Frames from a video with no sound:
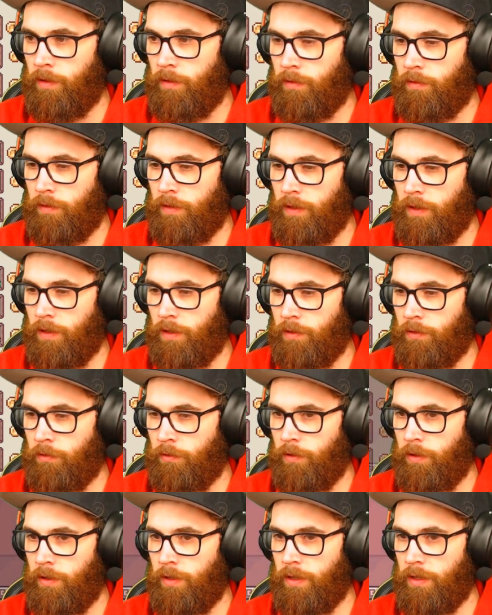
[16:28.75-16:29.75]

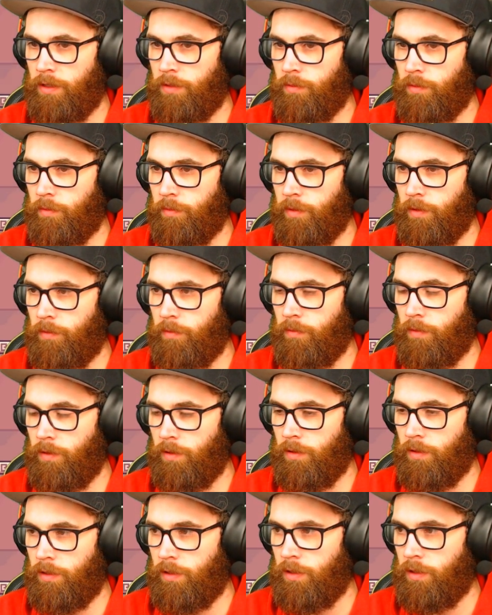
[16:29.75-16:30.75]
300. That's what we
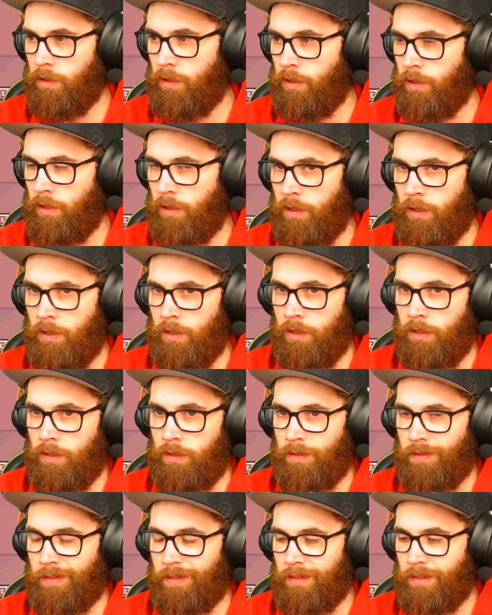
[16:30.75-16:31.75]
want.
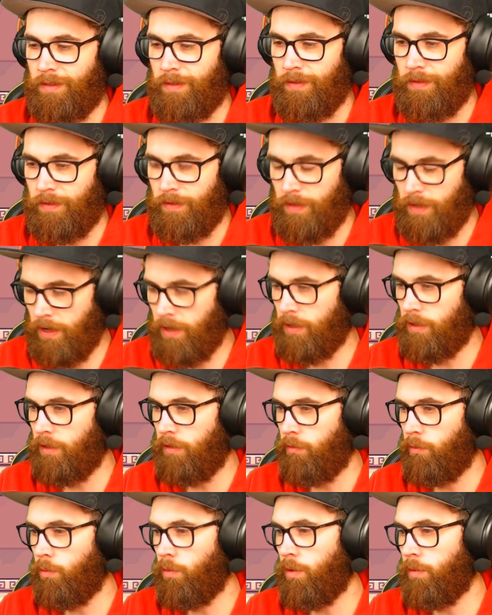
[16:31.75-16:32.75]

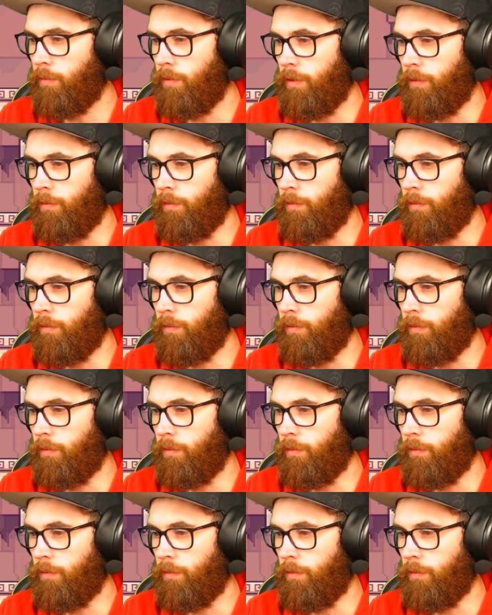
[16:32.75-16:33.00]
Exactly what we